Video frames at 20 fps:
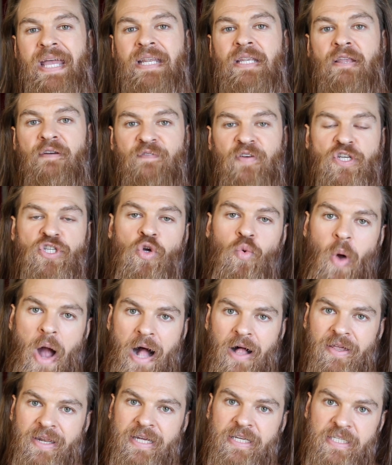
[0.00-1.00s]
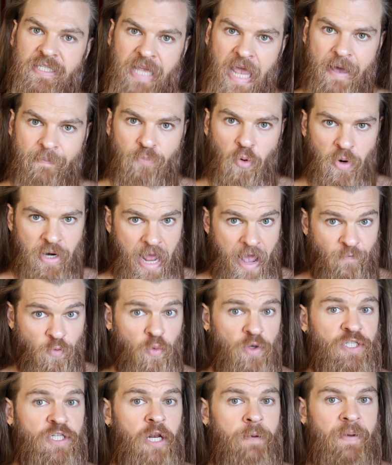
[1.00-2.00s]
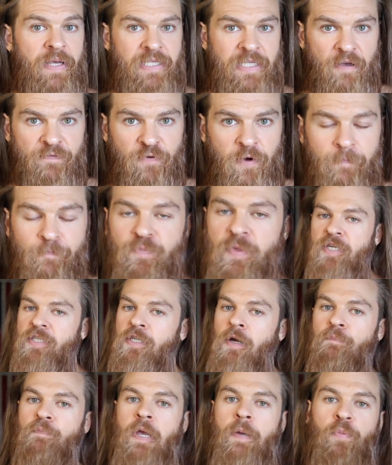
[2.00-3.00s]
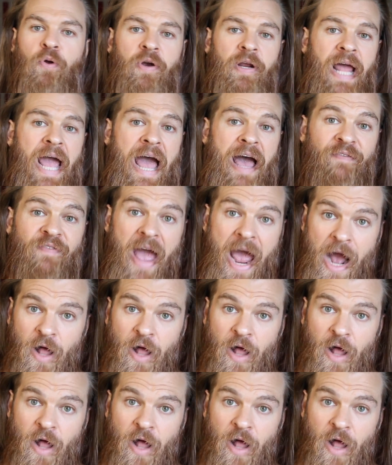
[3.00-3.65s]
individuality standpoint. Everyone's gonna be different. Some people are gonna have